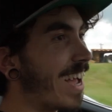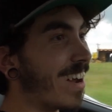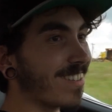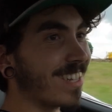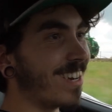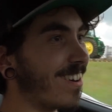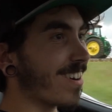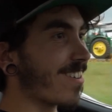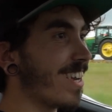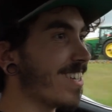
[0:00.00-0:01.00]
out there
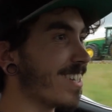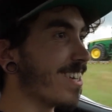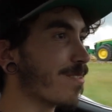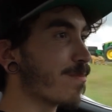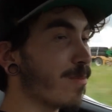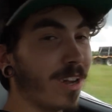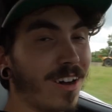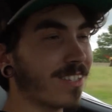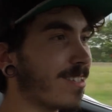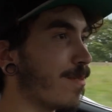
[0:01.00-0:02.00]
and crazy, but
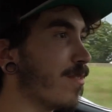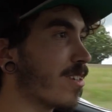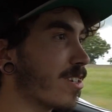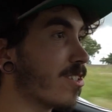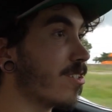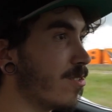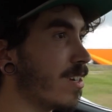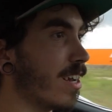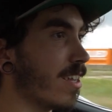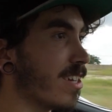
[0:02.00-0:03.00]
awesome, you could do
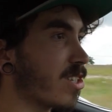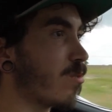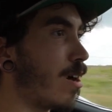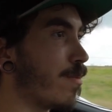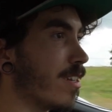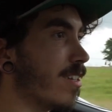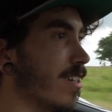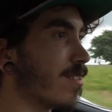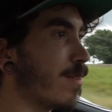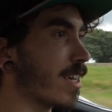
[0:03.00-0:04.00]
an LS swap into
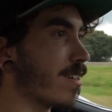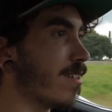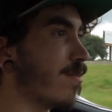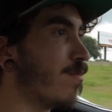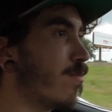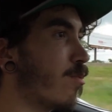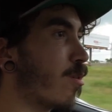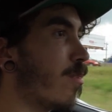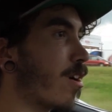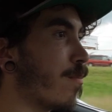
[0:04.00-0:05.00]
this and make it a more
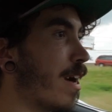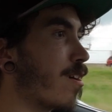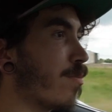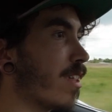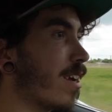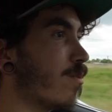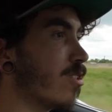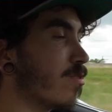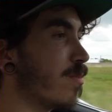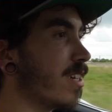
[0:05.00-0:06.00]
modern power plant,
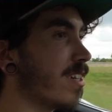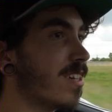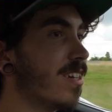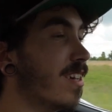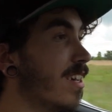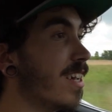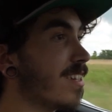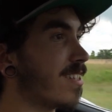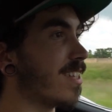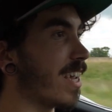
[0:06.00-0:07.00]
which would be
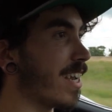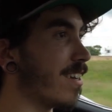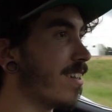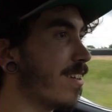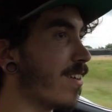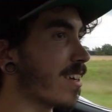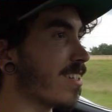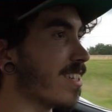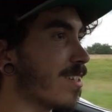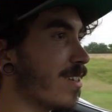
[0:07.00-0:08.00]
insane if I could
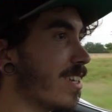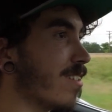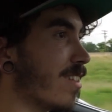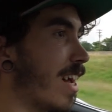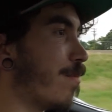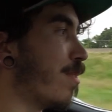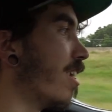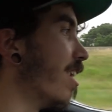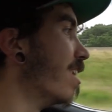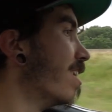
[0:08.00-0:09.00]
see somebody do that,
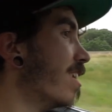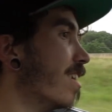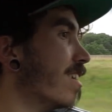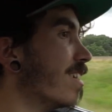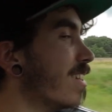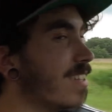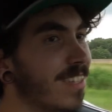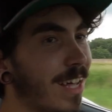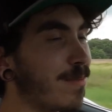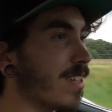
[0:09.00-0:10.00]
but
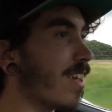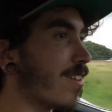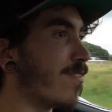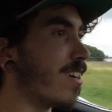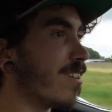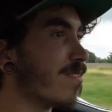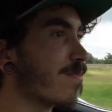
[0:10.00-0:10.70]
that'd be a lot of fun.